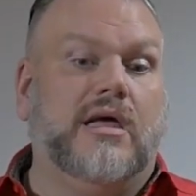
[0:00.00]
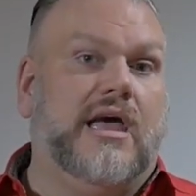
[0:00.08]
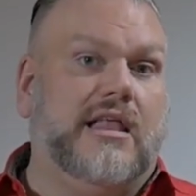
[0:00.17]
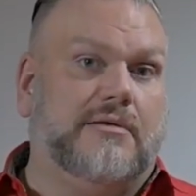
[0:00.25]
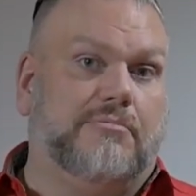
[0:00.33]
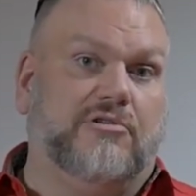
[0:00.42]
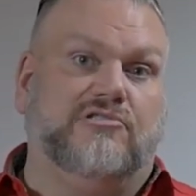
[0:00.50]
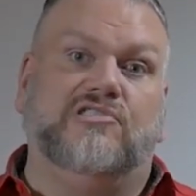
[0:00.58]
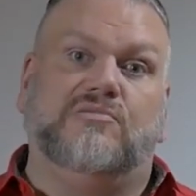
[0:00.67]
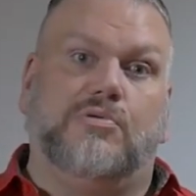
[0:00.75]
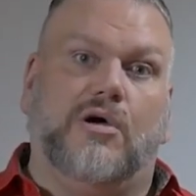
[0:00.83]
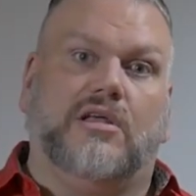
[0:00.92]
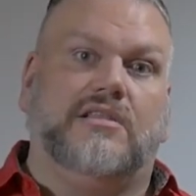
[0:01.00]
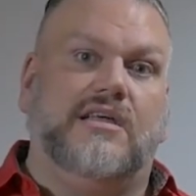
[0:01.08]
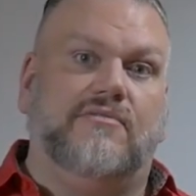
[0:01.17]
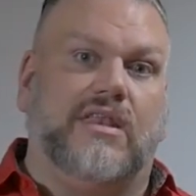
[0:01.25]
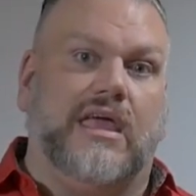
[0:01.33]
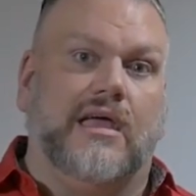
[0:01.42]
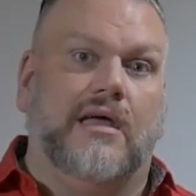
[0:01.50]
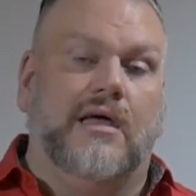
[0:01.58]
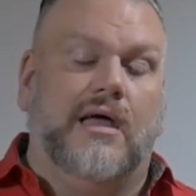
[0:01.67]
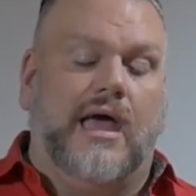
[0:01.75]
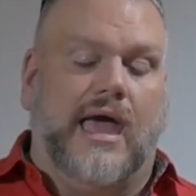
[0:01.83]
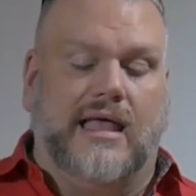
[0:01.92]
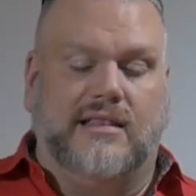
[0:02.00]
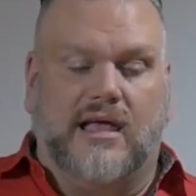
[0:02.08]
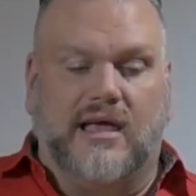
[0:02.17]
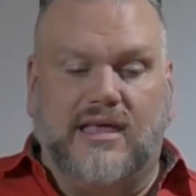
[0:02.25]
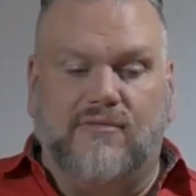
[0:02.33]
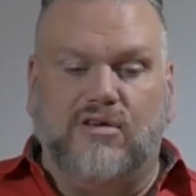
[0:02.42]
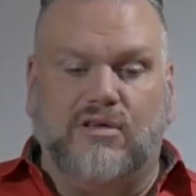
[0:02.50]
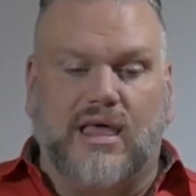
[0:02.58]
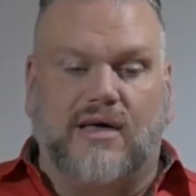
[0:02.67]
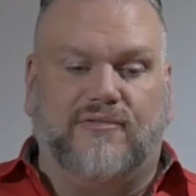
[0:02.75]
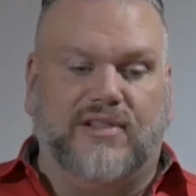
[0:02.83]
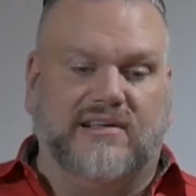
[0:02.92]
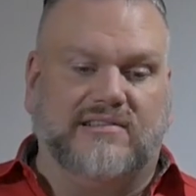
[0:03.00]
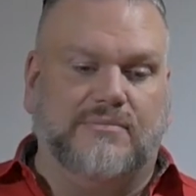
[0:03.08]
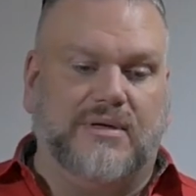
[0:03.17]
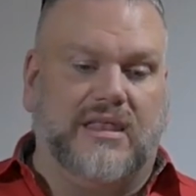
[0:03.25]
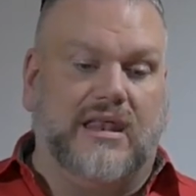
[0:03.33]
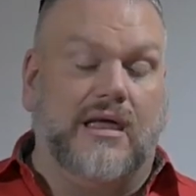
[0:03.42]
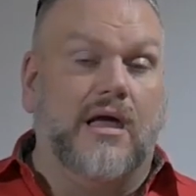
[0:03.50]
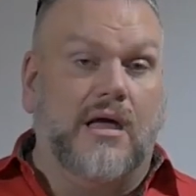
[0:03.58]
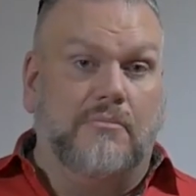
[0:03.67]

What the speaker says: in the person's productivity and giving you that flexibility.